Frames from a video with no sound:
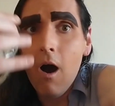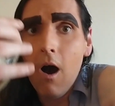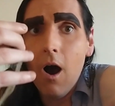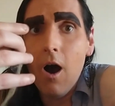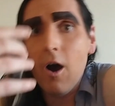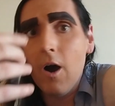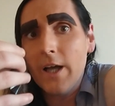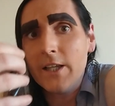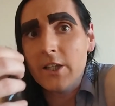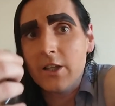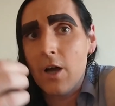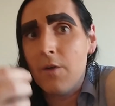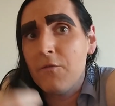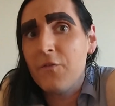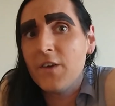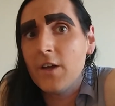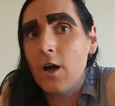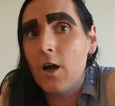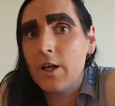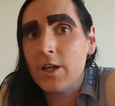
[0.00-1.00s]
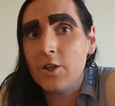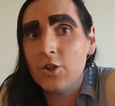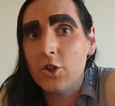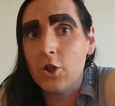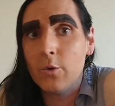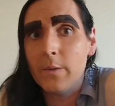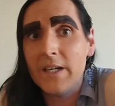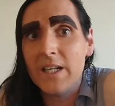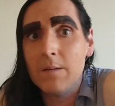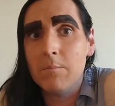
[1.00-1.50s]
Oh, I don't think I can
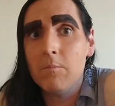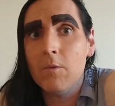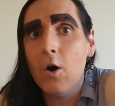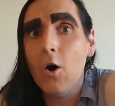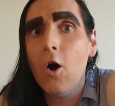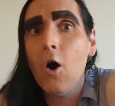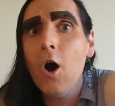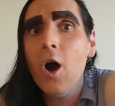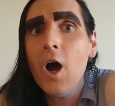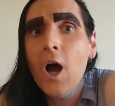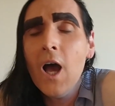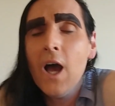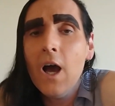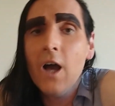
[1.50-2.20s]
do any more.